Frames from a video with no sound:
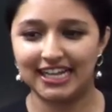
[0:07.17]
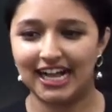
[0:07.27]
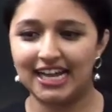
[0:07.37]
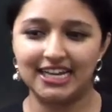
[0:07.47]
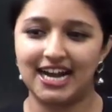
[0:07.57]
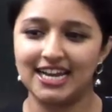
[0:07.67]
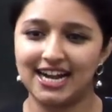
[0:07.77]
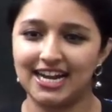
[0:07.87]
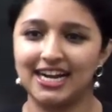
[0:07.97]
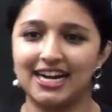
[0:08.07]

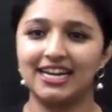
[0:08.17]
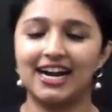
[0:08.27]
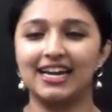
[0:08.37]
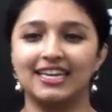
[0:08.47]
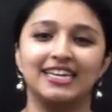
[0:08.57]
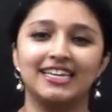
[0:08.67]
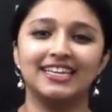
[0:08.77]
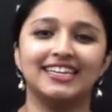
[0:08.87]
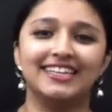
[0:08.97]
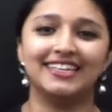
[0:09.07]
Hi.
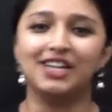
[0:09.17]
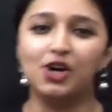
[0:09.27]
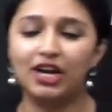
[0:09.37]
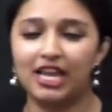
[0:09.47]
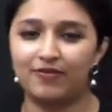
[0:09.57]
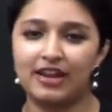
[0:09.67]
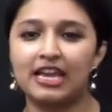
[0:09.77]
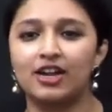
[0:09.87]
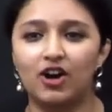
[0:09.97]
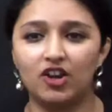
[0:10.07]
Good
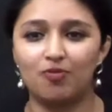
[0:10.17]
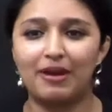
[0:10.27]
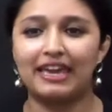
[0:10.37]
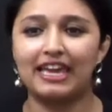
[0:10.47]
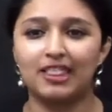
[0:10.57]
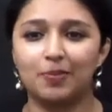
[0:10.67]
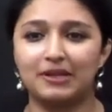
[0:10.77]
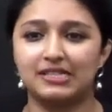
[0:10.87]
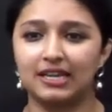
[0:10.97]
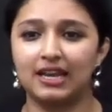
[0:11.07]
evening, all of my Gith
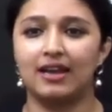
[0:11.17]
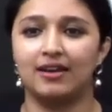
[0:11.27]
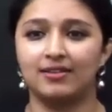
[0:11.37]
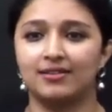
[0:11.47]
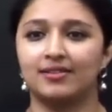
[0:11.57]
Pasanga.